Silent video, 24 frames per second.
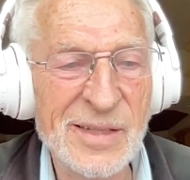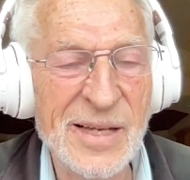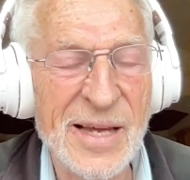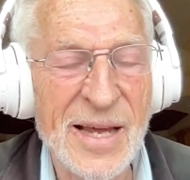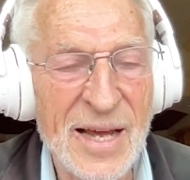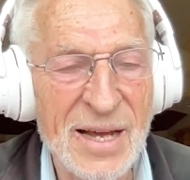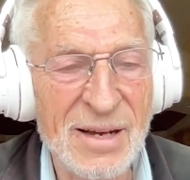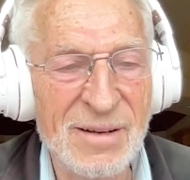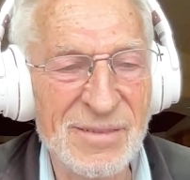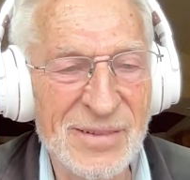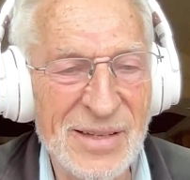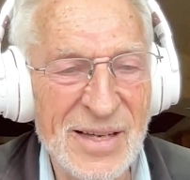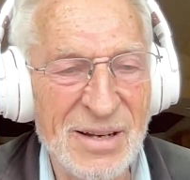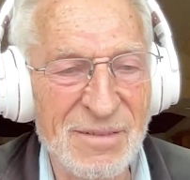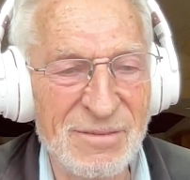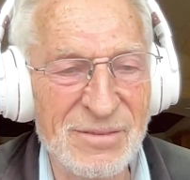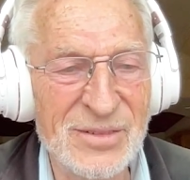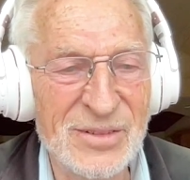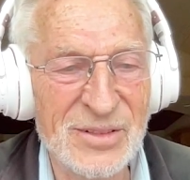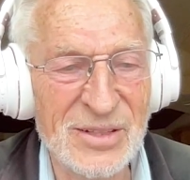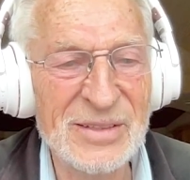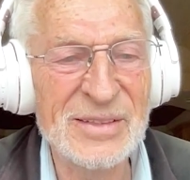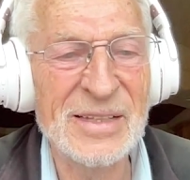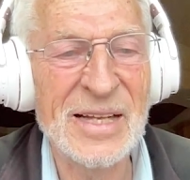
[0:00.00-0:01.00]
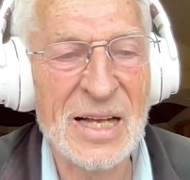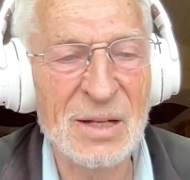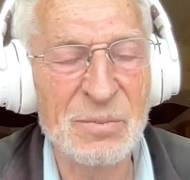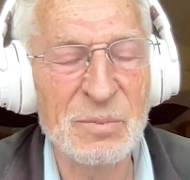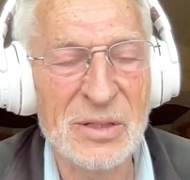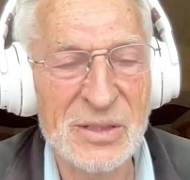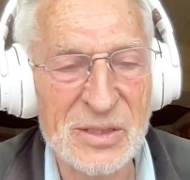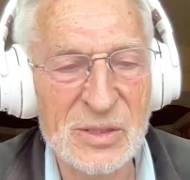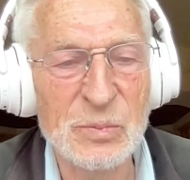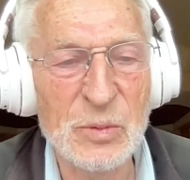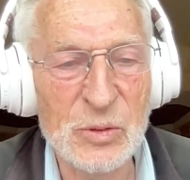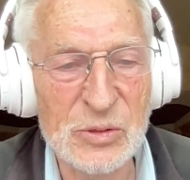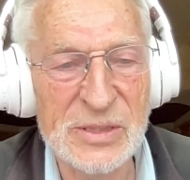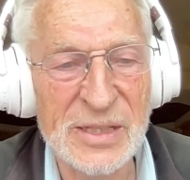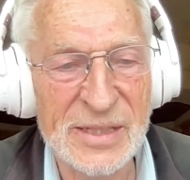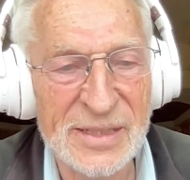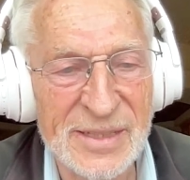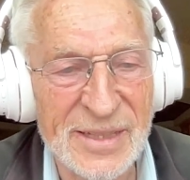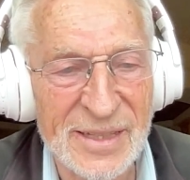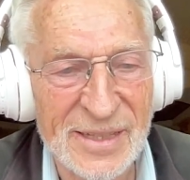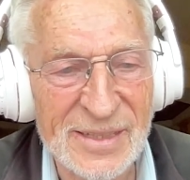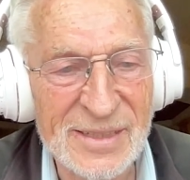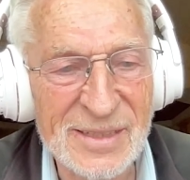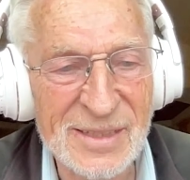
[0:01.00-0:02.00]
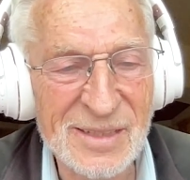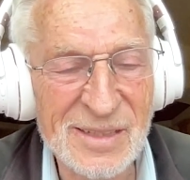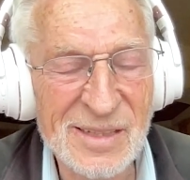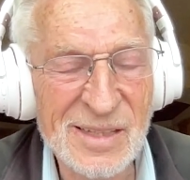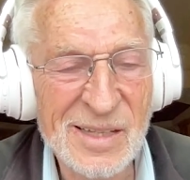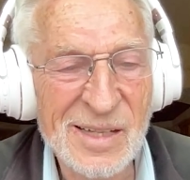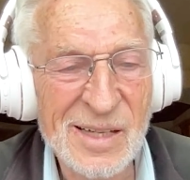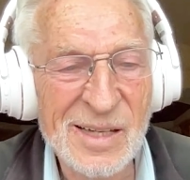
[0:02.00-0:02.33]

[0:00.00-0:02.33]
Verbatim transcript: they have they haven't done that, but suppose they did.